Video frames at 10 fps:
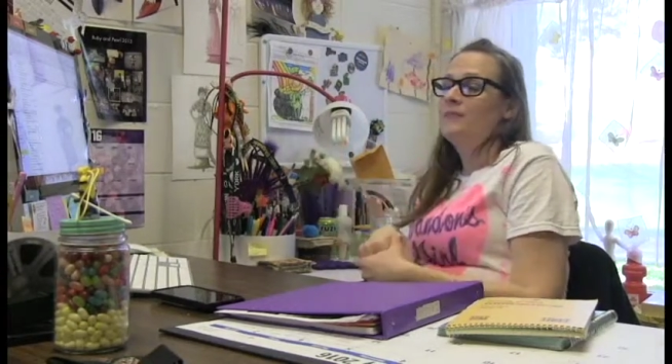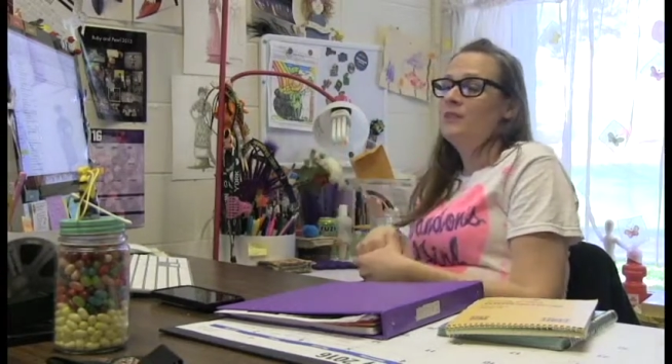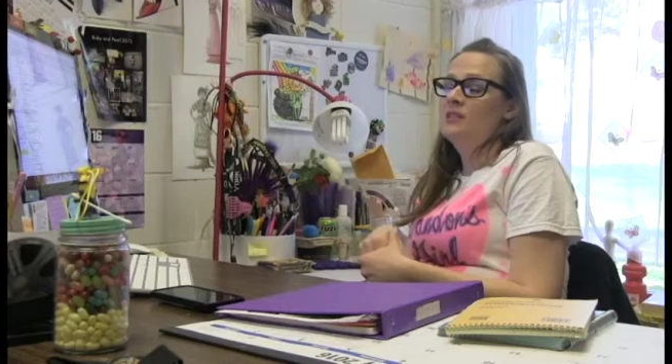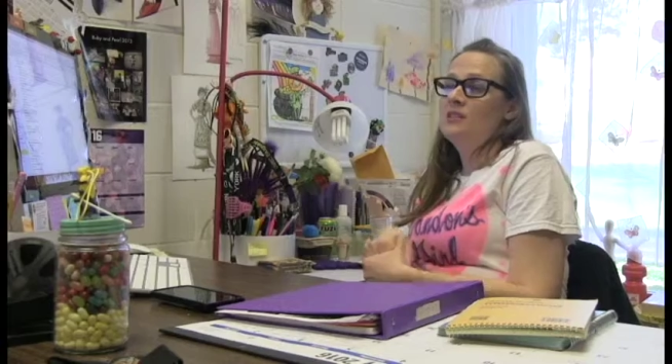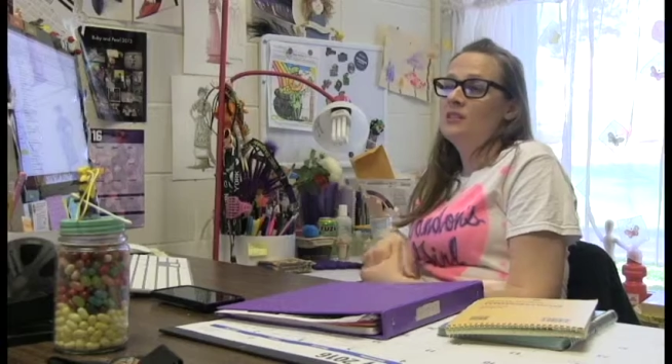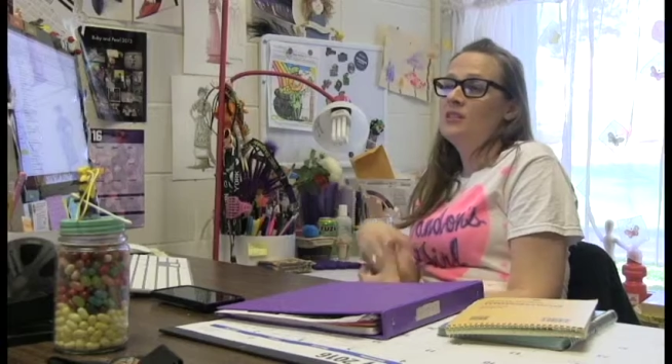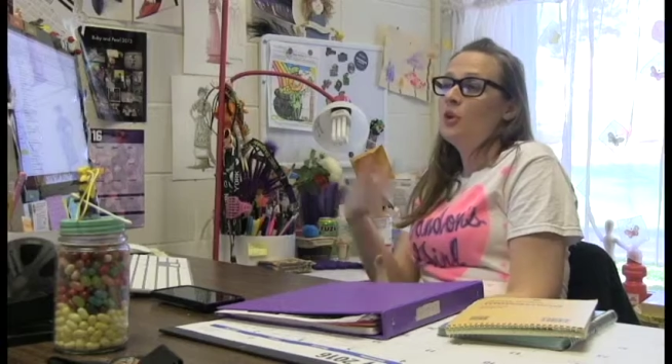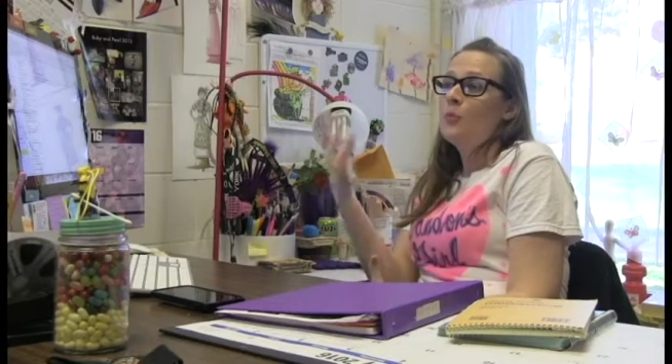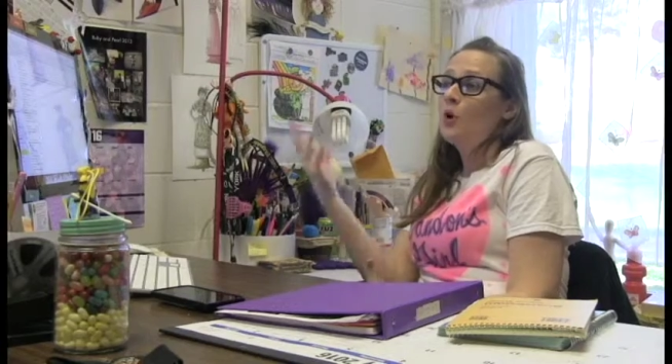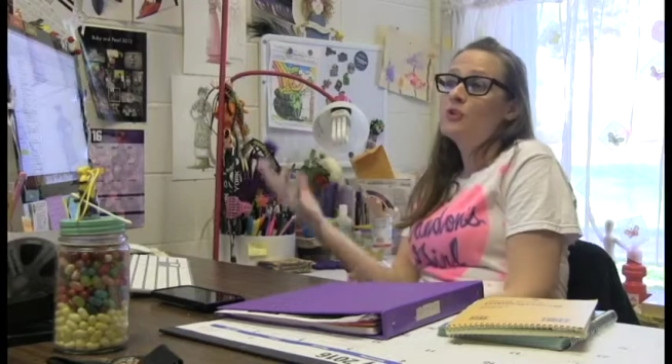you know
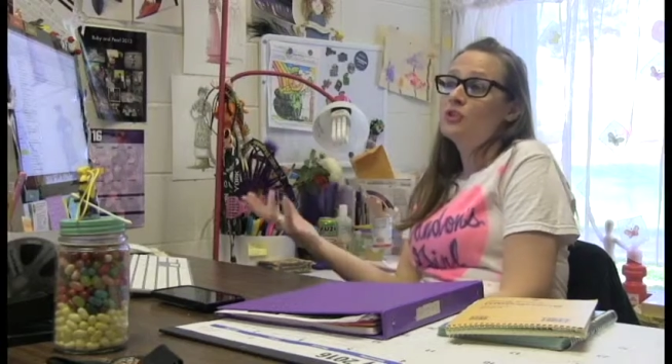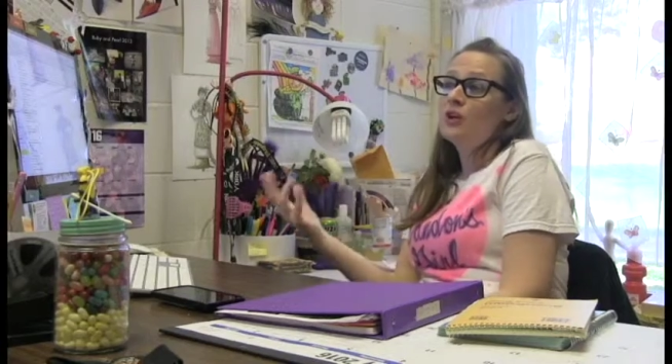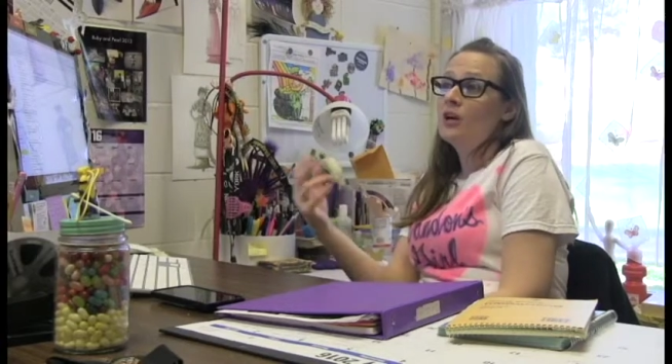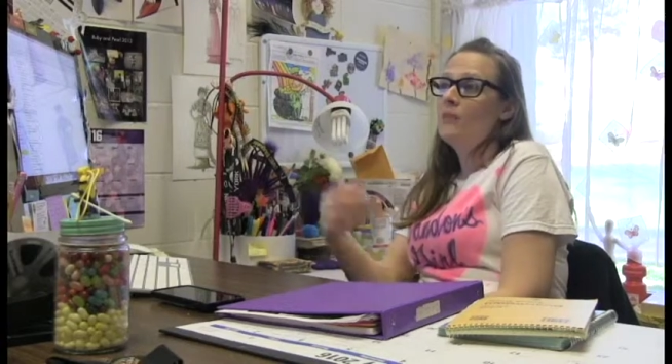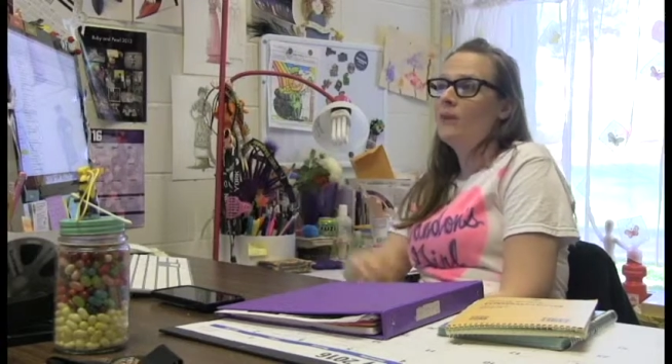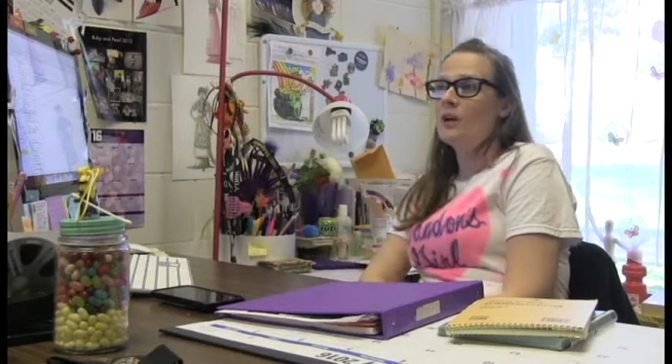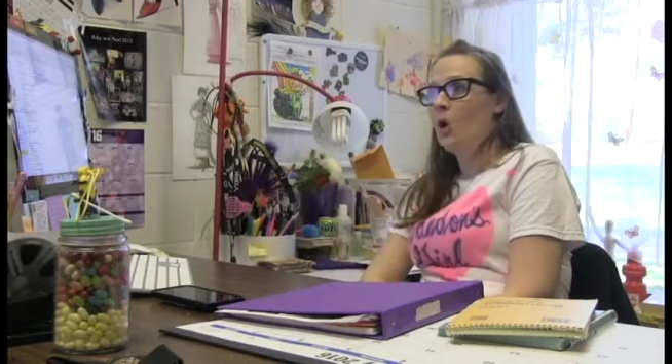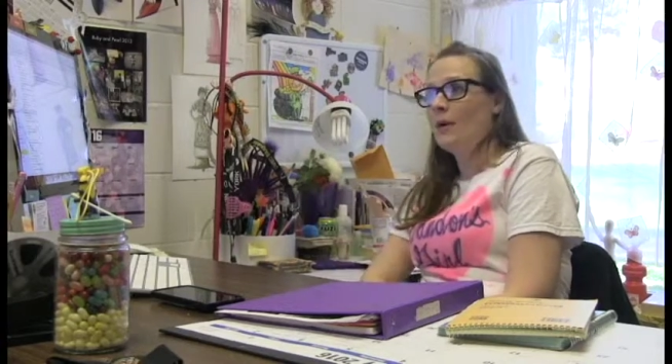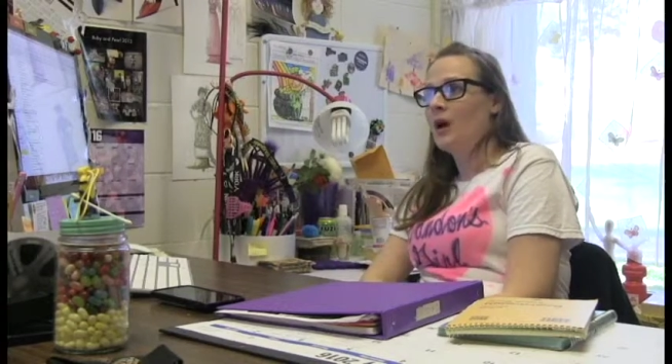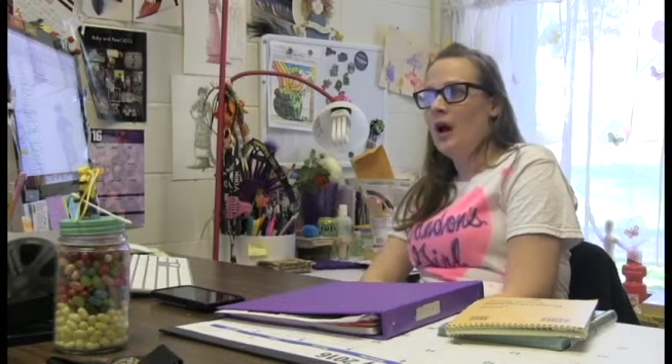see a poster and be like,
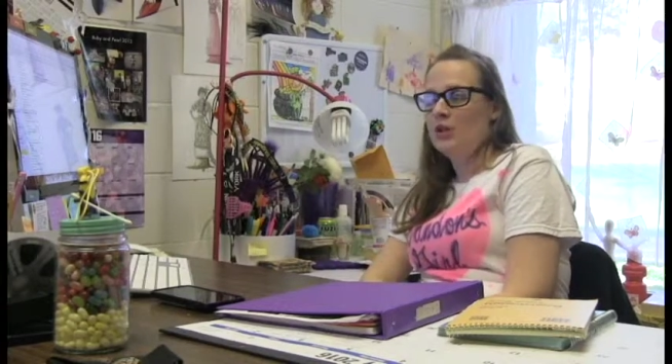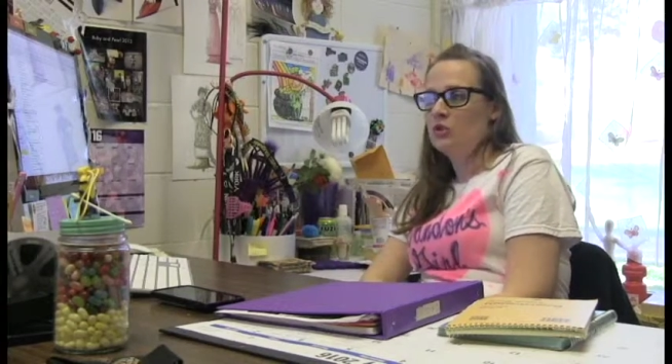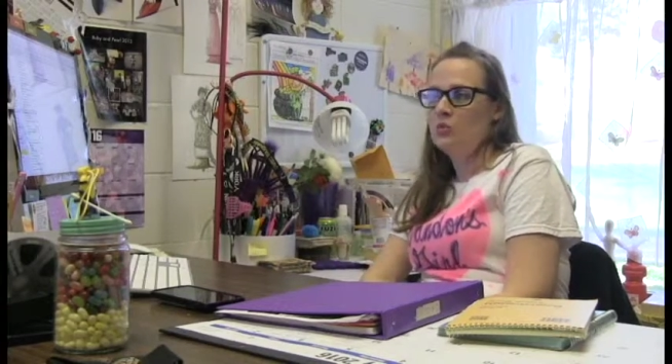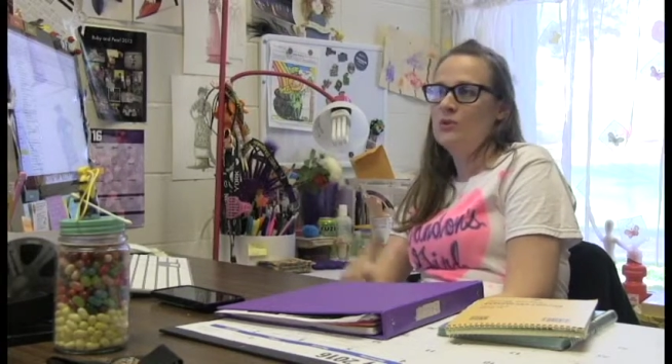"Oh my gosh,